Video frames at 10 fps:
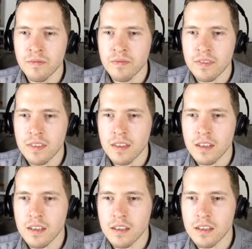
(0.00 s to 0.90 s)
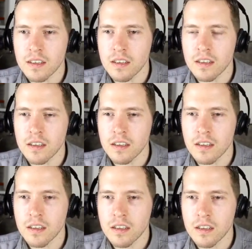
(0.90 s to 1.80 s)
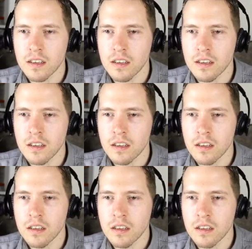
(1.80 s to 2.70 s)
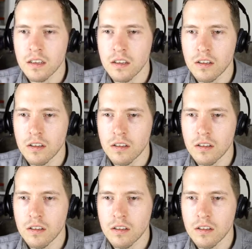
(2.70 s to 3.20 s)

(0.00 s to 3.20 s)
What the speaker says: (no one is talking)